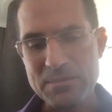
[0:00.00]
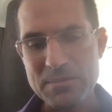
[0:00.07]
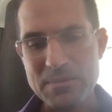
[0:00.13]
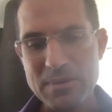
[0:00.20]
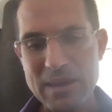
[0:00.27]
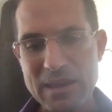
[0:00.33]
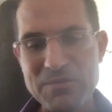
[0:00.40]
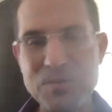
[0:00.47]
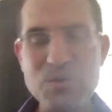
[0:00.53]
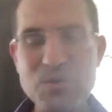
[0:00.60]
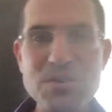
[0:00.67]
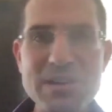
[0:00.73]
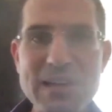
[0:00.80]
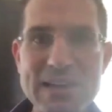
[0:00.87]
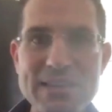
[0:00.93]
if you
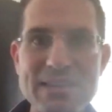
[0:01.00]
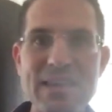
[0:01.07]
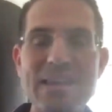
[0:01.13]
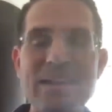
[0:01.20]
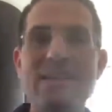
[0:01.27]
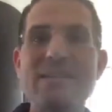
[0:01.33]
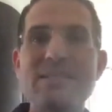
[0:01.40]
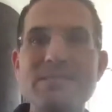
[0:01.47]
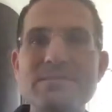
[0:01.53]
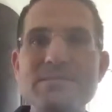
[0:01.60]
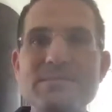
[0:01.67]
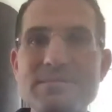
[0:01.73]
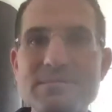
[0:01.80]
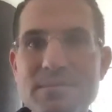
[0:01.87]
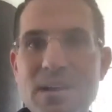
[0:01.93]
look at the
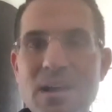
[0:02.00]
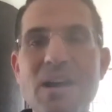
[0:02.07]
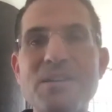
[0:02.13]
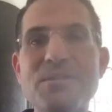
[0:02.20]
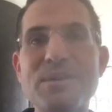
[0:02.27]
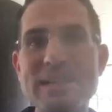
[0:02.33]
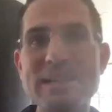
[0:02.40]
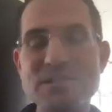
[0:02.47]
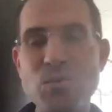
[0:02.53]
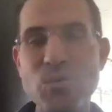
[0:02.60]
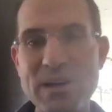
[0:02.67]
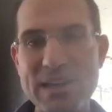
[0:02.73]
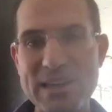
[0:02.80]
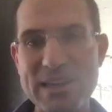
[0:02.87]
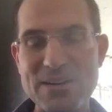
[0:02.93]

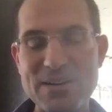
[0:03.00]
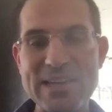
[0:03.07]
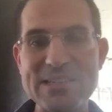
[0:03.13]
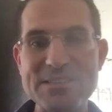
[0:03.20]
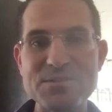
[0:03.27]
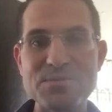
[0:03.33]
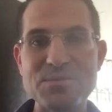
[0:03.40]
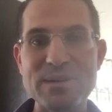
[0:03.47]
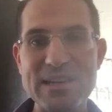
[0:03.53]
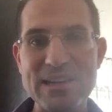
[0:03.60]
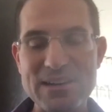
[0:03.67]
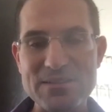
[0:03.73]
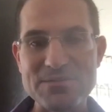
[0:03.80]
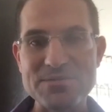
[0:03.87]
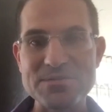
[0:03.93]
120-year history
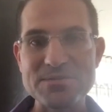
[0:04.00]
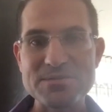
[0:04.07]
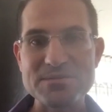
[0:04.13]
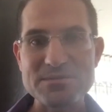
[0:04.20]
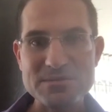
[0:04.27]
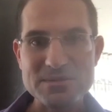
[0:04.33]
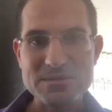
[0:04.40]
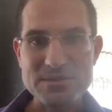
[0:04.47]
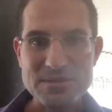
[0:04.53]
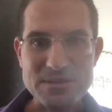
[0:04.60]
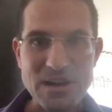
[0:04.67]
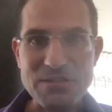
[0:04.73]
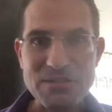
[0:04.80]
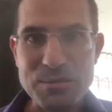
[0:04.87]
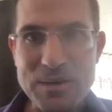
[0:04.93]
of
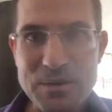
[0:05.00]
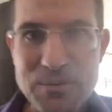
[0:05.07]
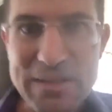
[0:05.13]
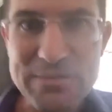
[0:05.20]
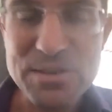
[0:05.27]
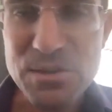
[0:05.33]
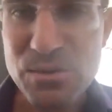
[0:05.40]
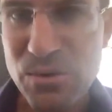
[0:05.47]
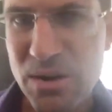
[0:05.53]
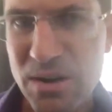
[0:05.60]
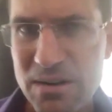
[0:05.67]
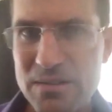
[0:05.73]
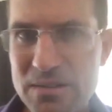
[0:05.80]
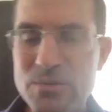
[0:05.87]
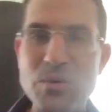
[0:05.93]
government revenue
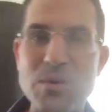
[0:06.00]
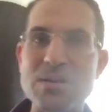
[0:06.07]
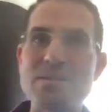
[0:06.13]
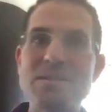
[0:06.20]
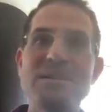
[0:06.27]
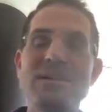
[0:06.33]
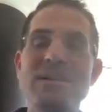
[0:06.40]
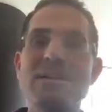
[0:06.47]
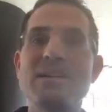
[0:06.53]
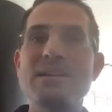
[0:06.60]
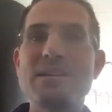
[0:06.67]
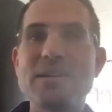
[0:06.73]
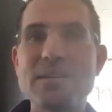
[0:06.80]
or a